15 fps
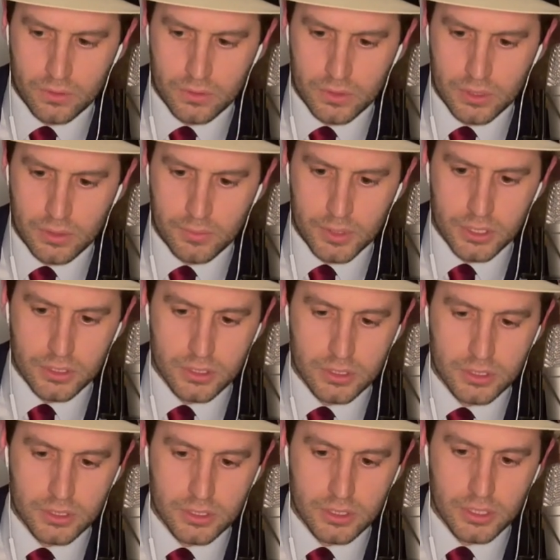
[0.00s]
Let me
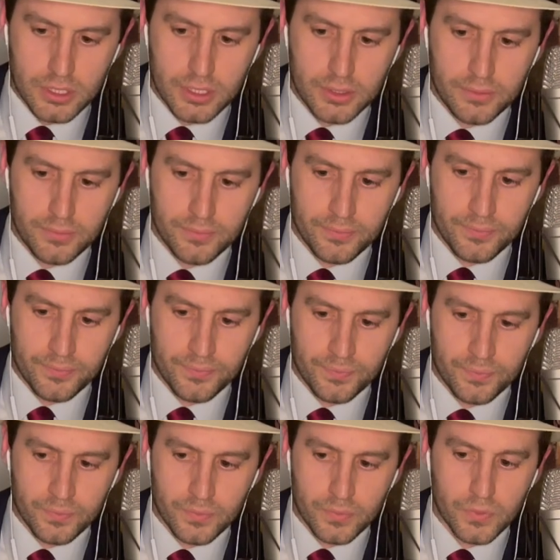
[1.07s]
just see.
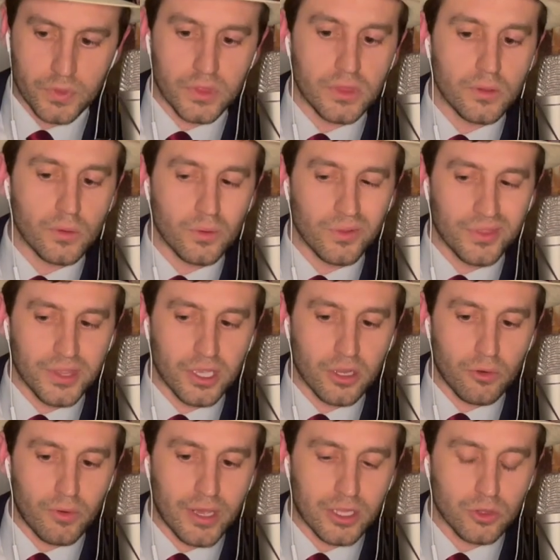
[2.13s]
The
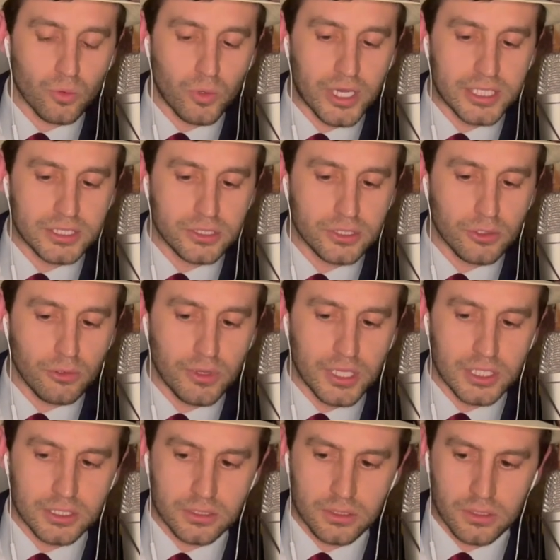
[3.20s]
correct way to do this